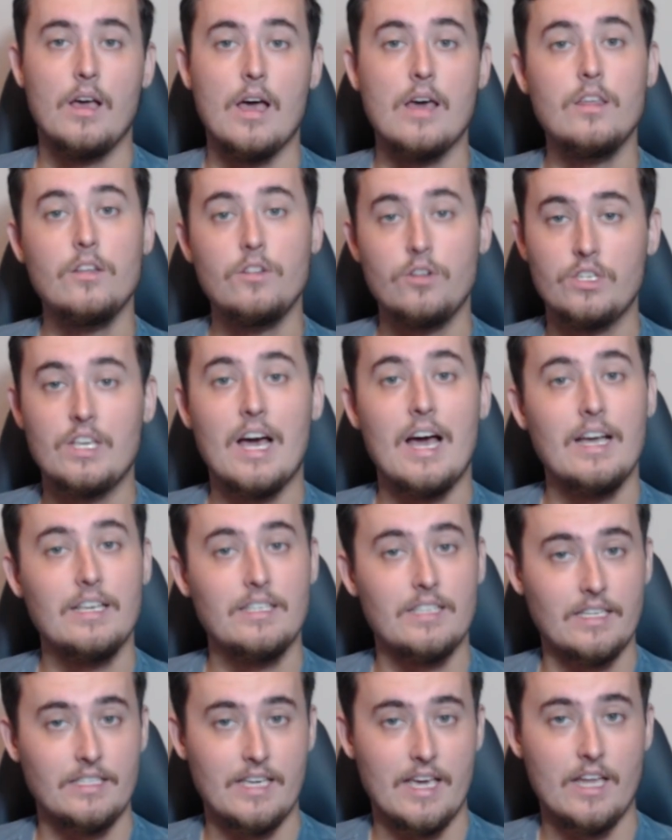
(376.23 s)
And then there's guys
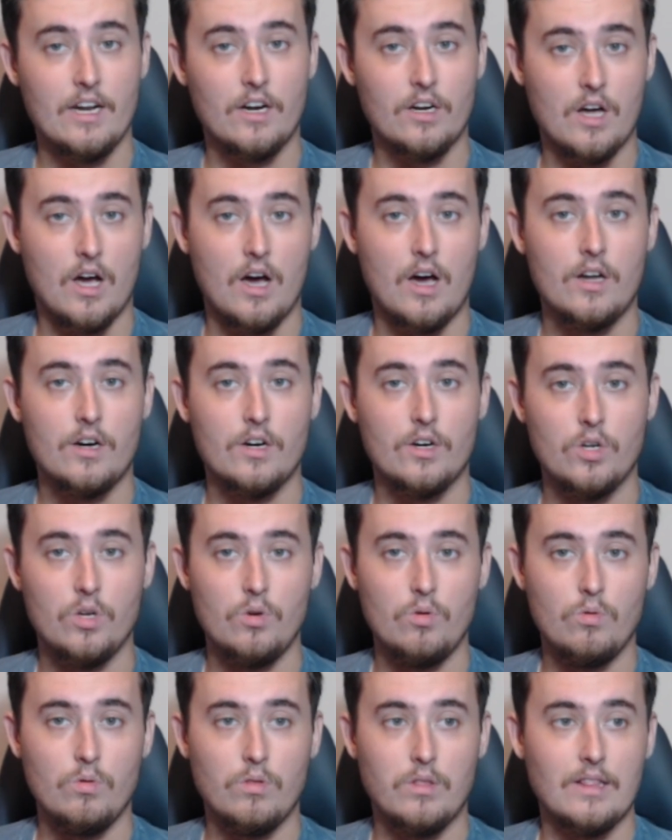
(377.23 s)
like Tanner Connor
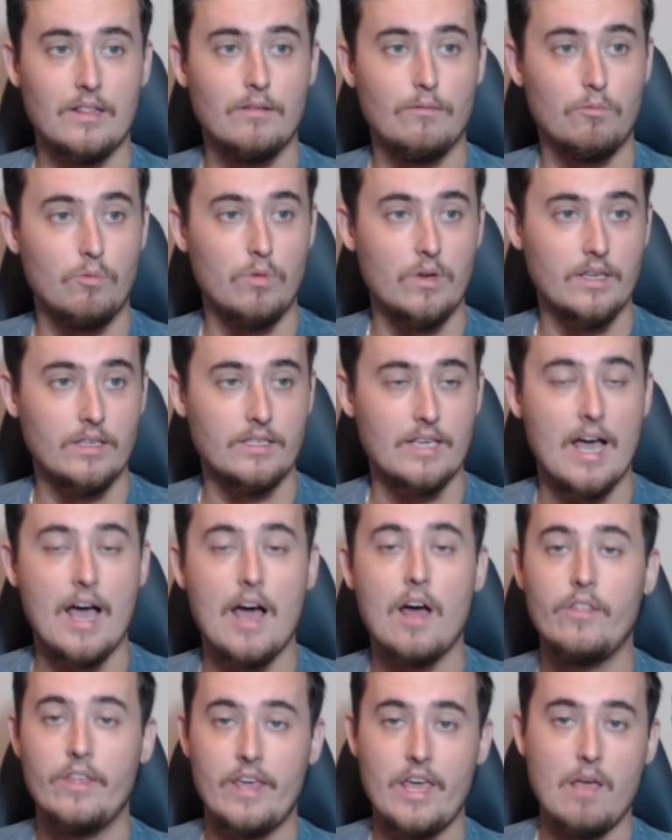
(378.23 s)
who was
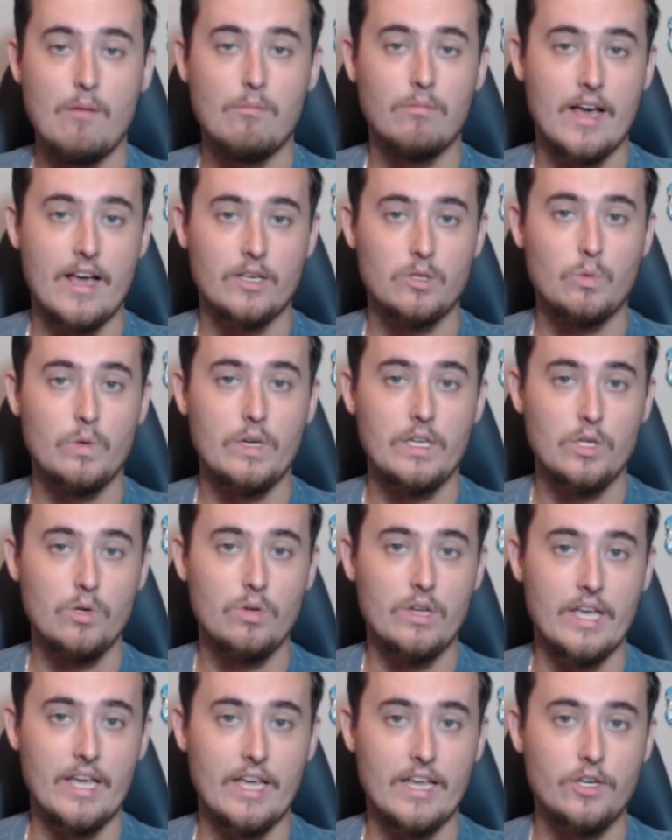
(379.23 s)
out of the game last week due
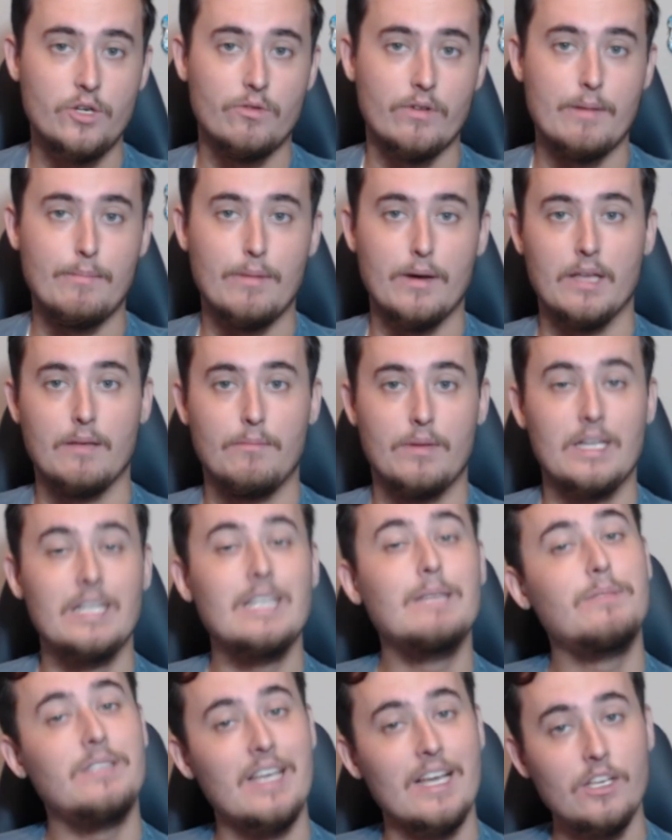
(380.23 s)
to injury, but
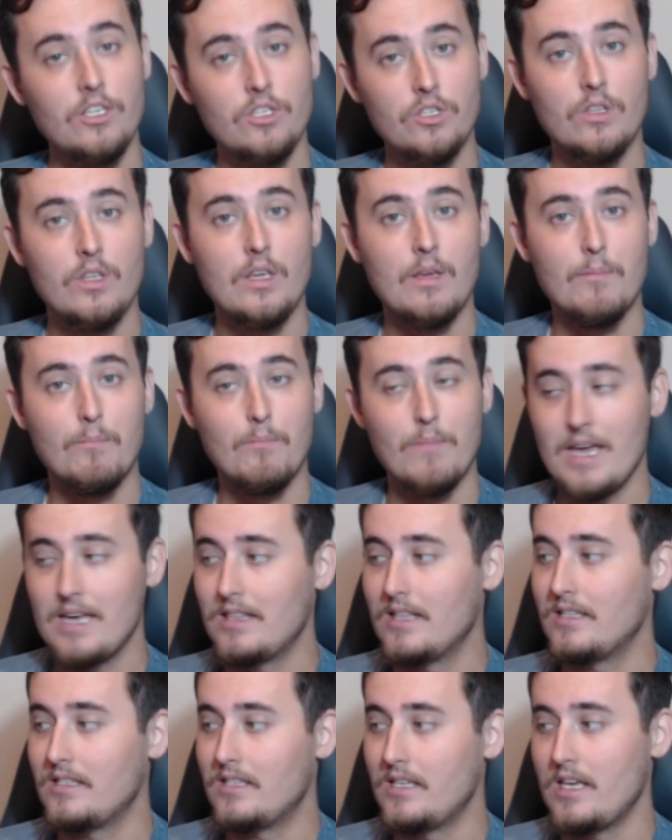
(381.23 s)
could potentially make
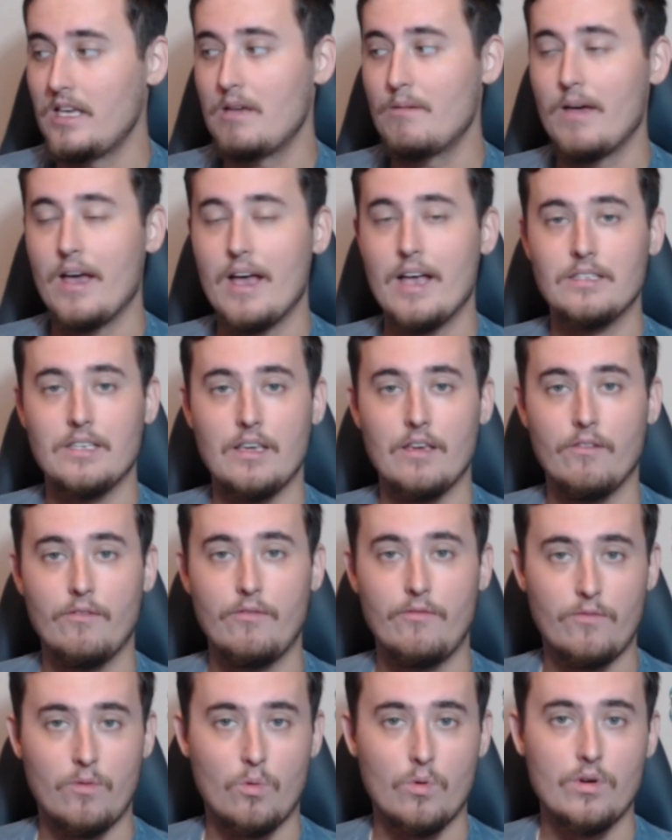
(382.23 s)
the team as a
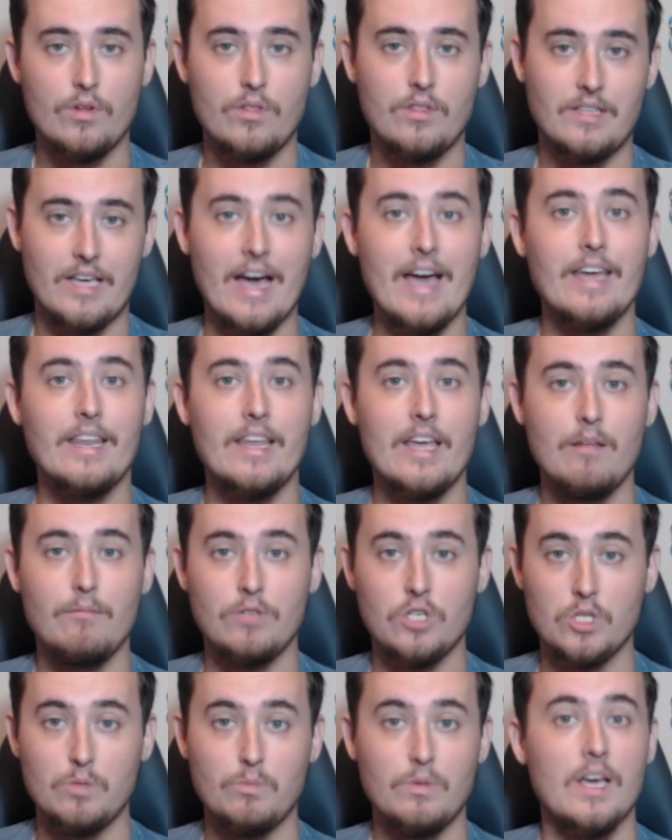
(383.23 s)
fourth tight end
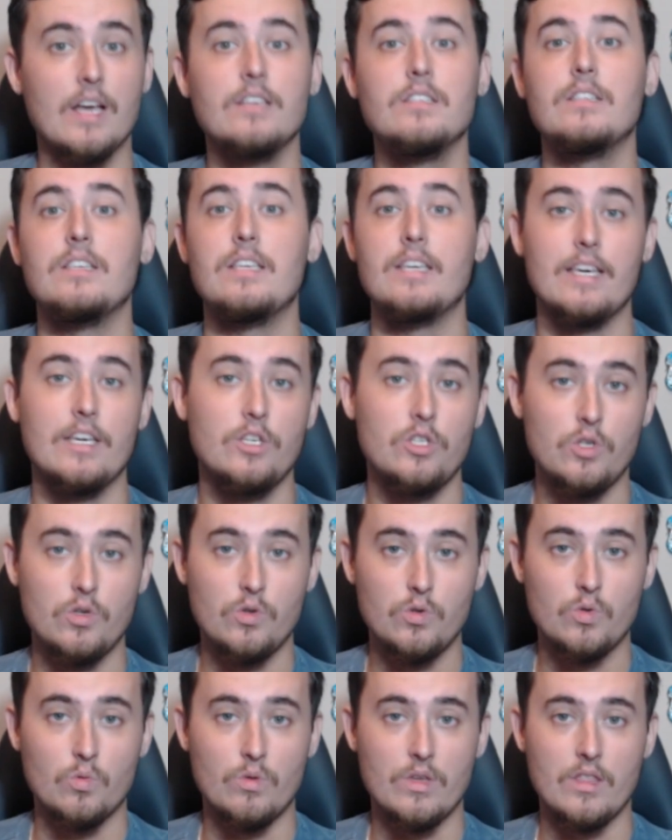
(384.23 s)
just because of the
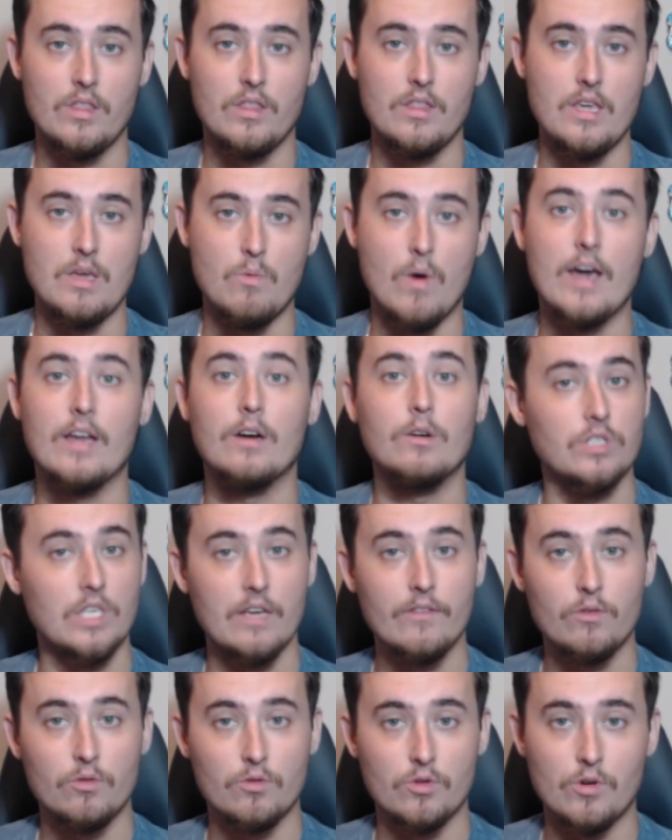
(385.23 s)
issues with the wide
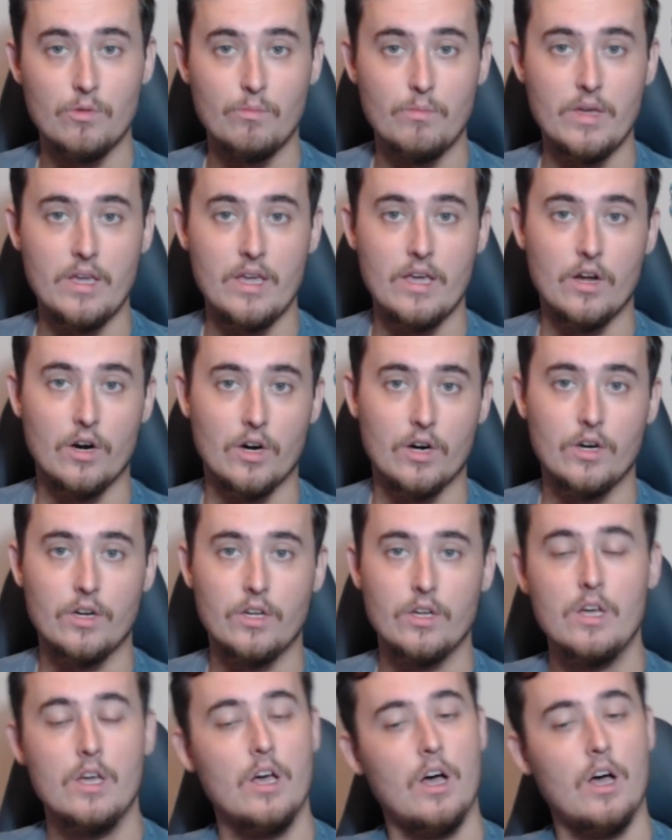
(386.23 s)
receiver room being hurt.